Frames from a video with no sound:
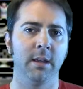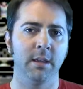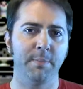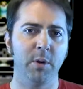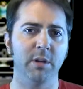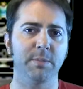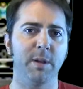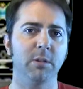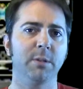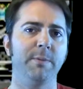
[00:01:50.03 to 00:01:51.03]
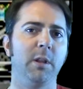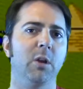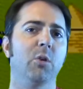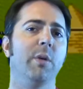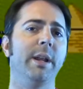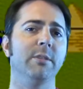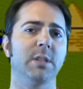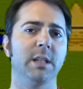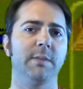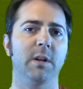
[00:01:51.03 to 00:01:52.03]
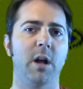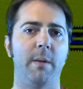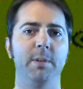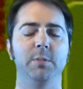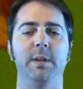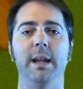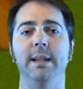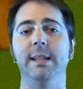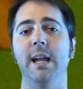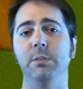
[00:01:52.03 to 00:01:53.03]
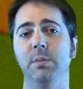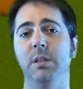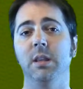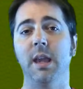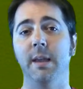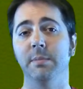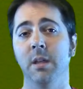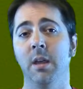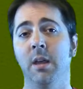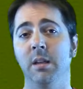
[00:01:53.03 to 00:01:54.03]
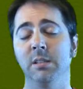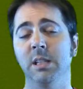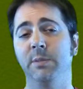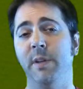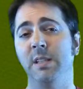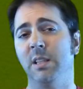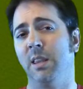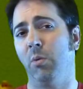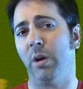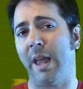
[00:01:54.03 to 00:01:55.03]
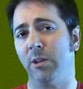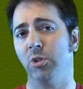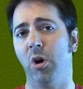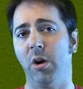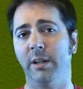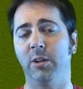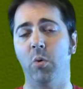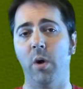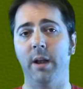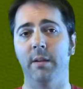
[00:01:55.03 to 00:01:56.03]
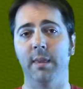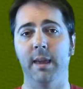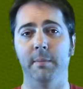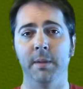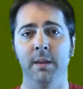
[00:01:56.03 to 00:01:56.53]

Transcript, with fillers: The purist may also feel a greater sense of accomplishment and attachment to the games because, let's face it, they work extra hard in acquiring them.